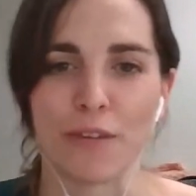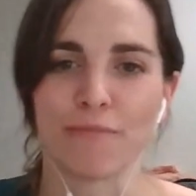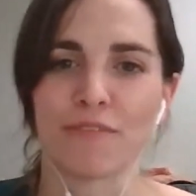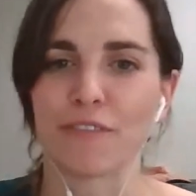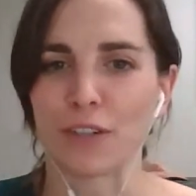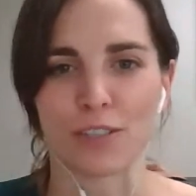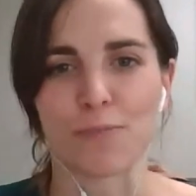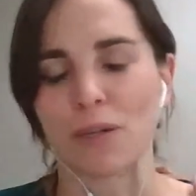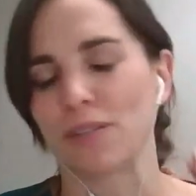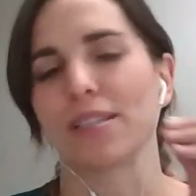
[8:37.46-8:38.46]
first
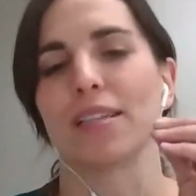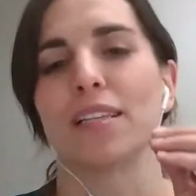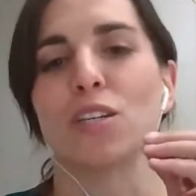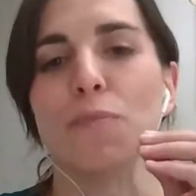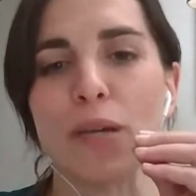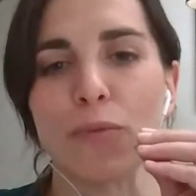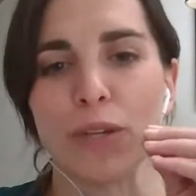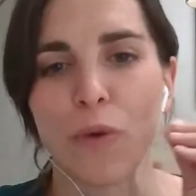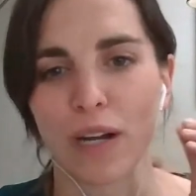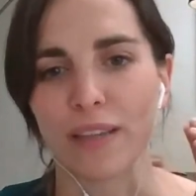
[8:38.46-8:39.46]
person that you meet when
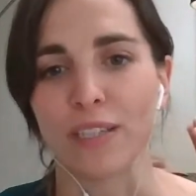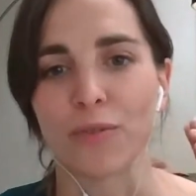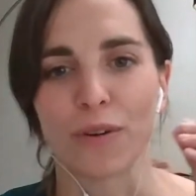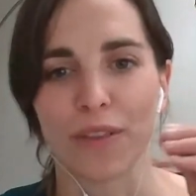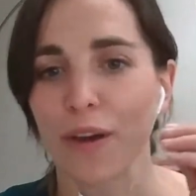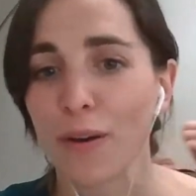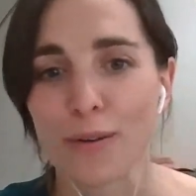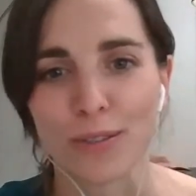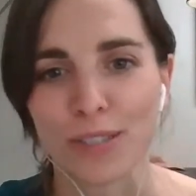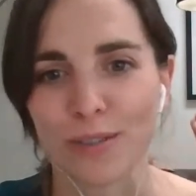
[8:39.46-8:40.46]
you walk in the door, the
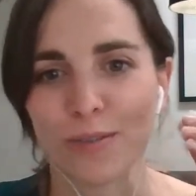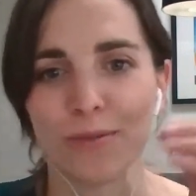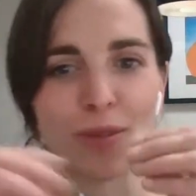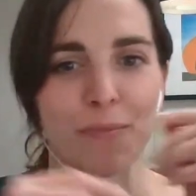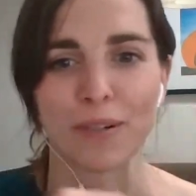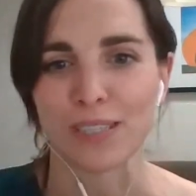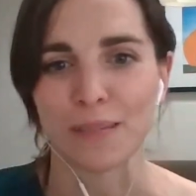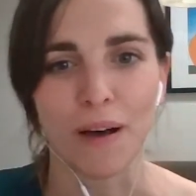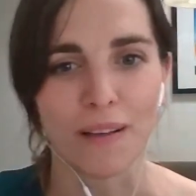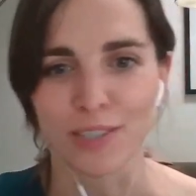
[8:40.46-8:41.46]
host, to the person
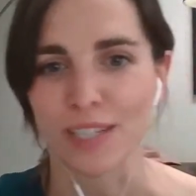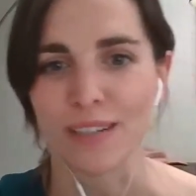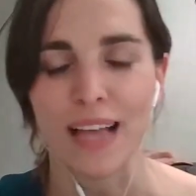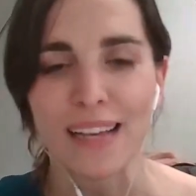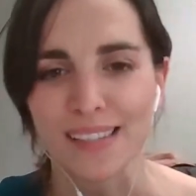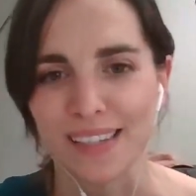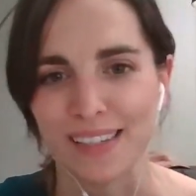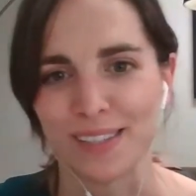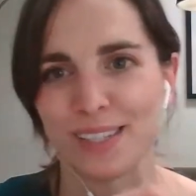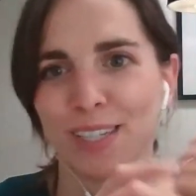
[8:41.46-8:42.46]
polishing
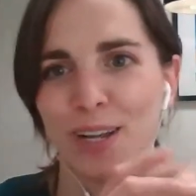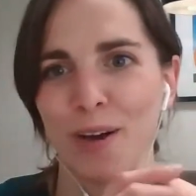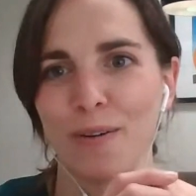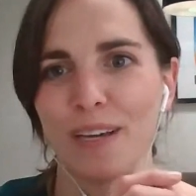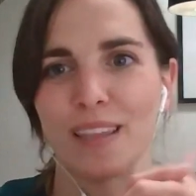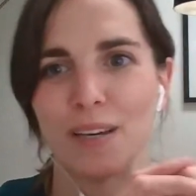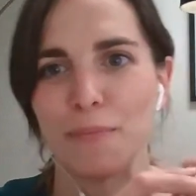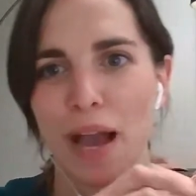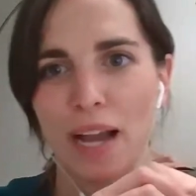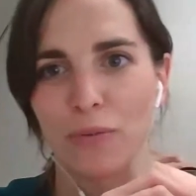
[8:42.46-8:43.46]
glasses, in the
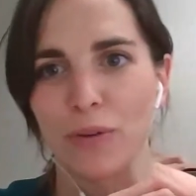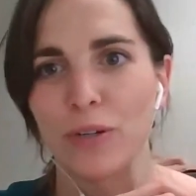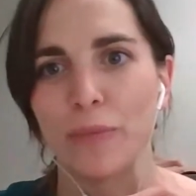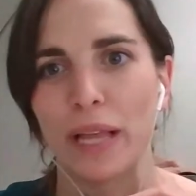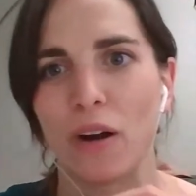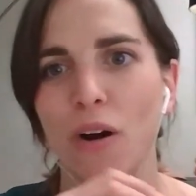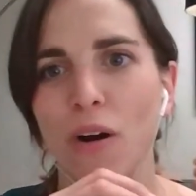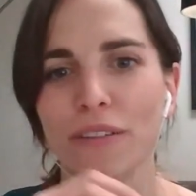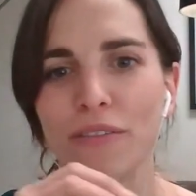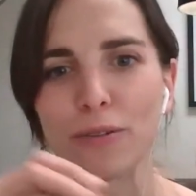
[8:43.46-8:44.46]
back room,
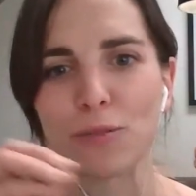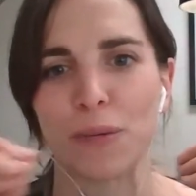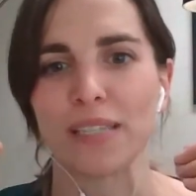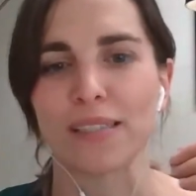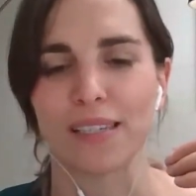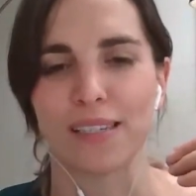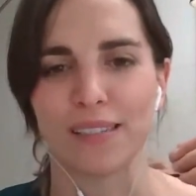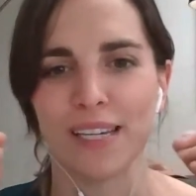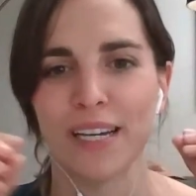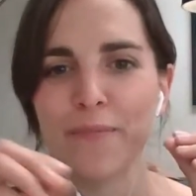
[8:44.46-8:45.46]
all of those
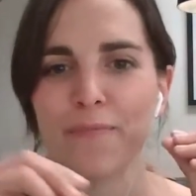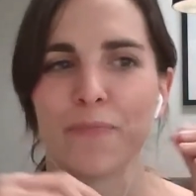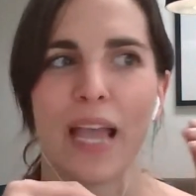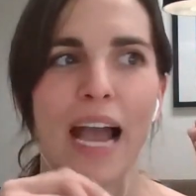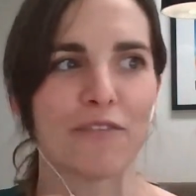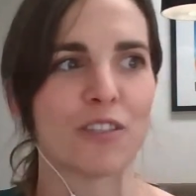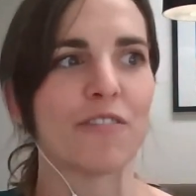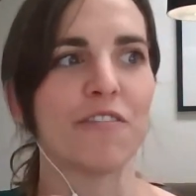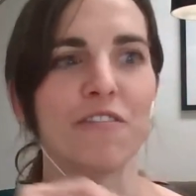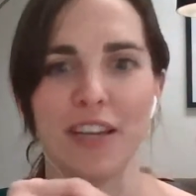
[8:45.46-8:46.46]
pieces have to
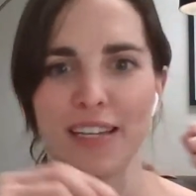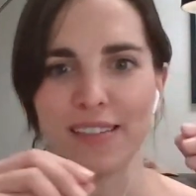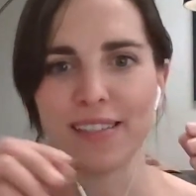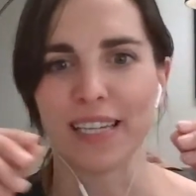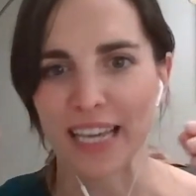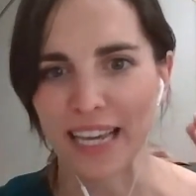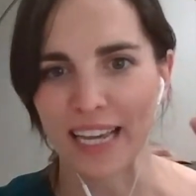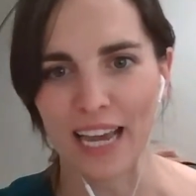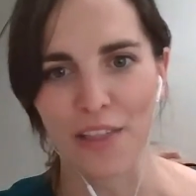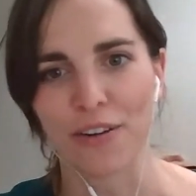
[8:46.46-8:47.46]
fit
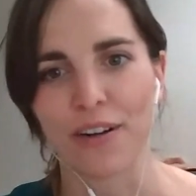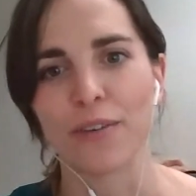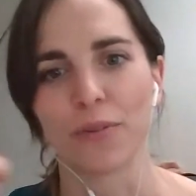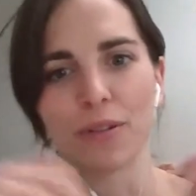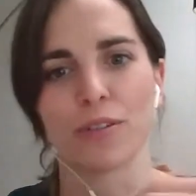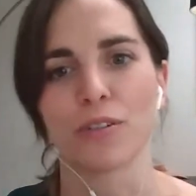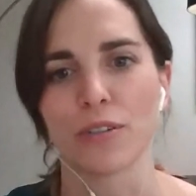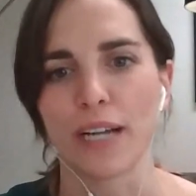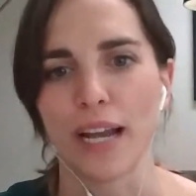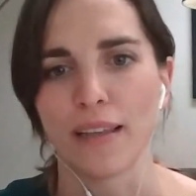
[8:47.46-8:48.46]
together in order to
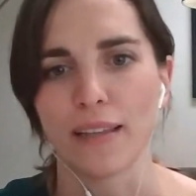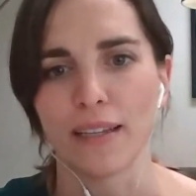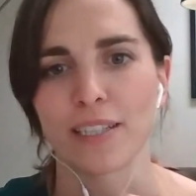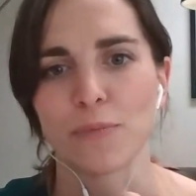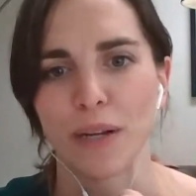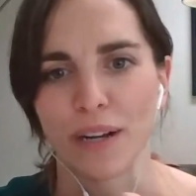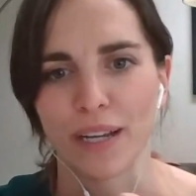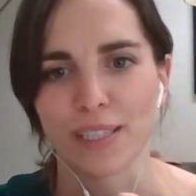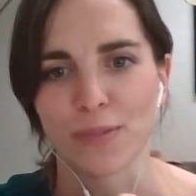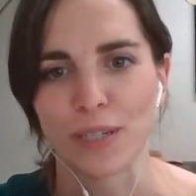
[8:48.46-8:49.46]
create the
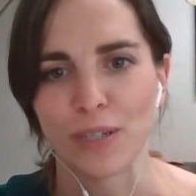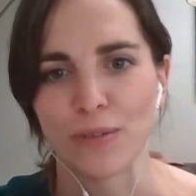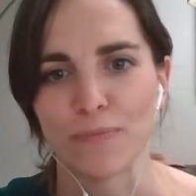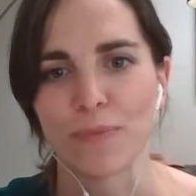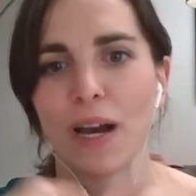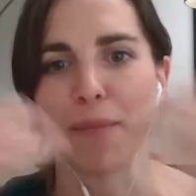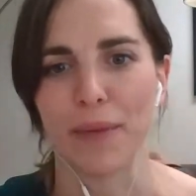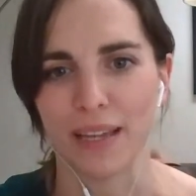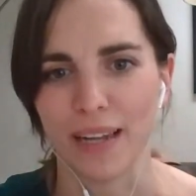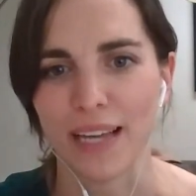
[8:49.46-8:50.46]
experience when you come
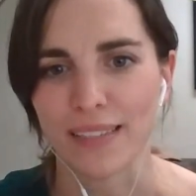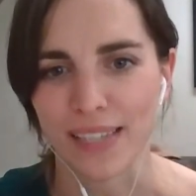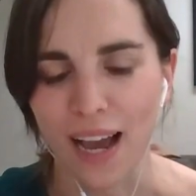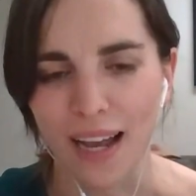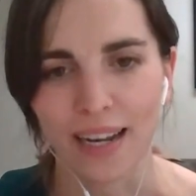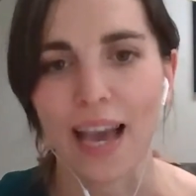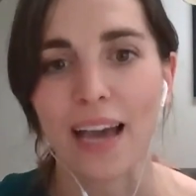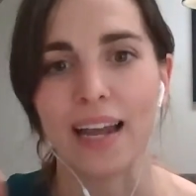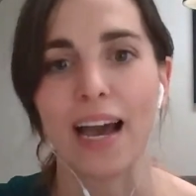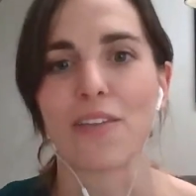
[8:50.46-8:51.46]
in and dine
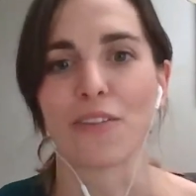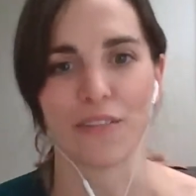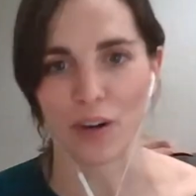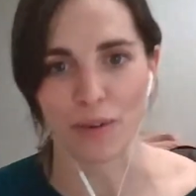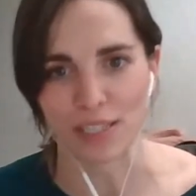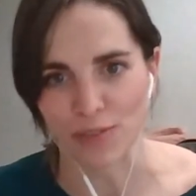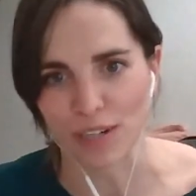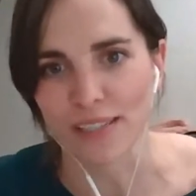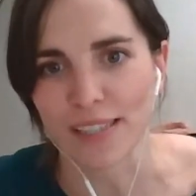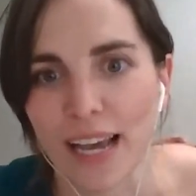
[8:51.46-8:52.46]
at either of our
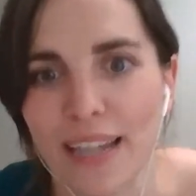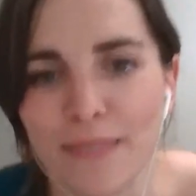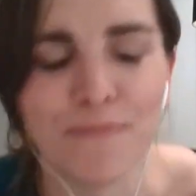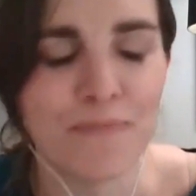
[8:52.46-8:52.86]
restaurants. And,